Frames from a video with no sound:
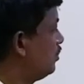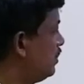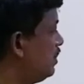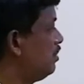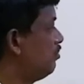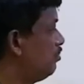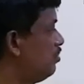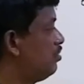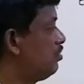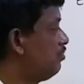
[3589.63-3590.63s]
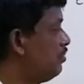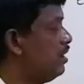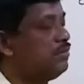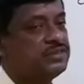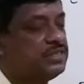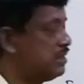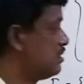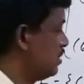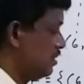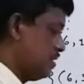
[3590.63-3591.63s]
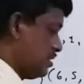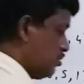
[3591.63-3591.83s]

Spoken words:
3, 4, 5, 6. Just you